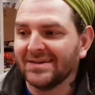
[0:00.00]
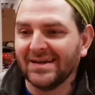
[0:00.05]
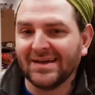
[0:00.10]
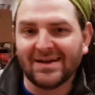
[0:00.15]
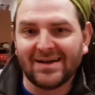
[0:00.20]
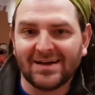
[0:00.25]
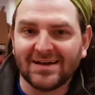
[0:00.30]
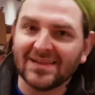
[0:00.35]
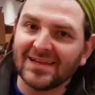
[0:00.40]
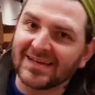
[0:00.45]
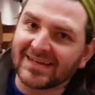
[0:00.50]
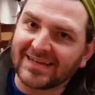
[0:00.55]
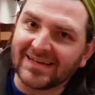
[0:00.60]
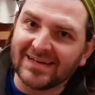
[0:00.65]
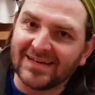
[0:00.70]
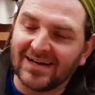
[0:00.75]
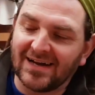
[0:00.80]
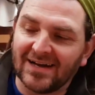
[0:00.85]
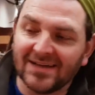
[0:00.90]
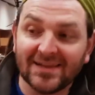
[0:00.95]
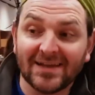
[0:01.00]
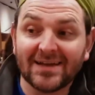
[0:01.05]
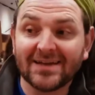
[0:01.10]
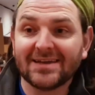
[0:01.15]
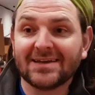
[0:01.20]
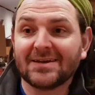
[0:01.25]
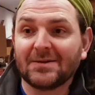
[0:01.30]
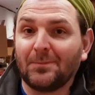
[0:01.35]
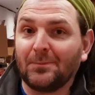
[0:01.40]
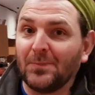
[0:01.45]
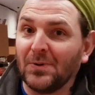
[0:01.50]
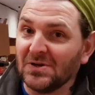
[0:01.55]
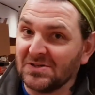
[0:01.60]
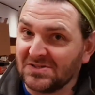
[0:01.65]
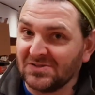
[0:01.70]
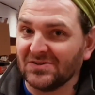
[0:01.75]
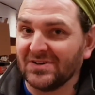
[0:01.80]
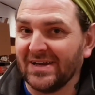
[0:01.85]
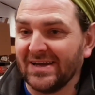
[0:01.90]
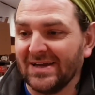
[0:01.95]
Yeah, I like it. I like
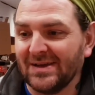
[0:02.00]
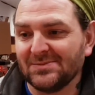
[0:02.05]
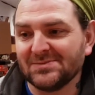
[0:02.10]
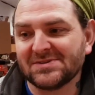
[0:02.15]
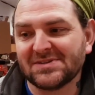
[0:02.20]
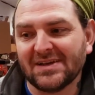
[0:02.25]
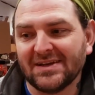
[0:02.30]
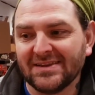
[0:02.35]
puzzle games,